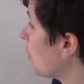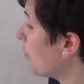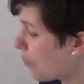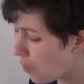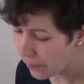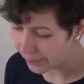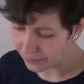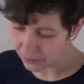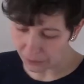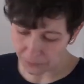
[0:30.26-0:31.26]

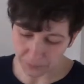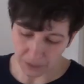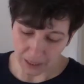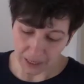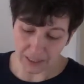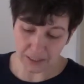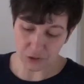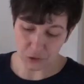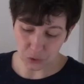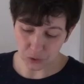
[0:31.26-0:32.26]
points, it
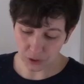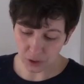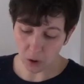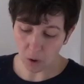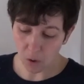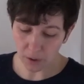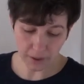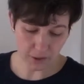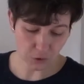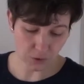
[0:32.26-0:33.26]
is using all
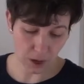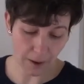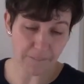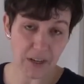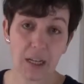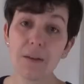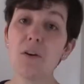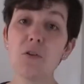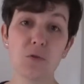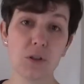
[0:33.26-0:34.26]
its
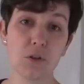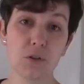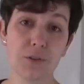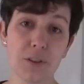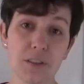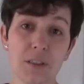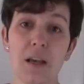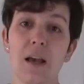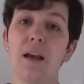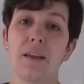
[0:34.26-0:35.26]
available resources.
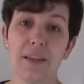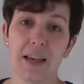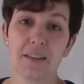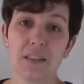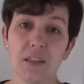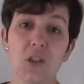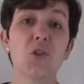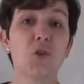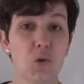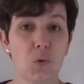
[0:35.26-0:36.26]
The answer
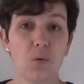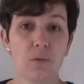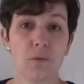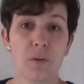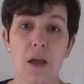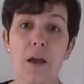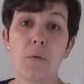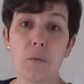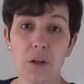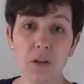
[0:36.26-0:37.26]
is true.
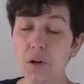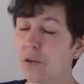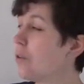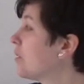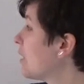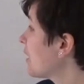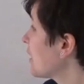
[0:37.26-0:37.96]
We know that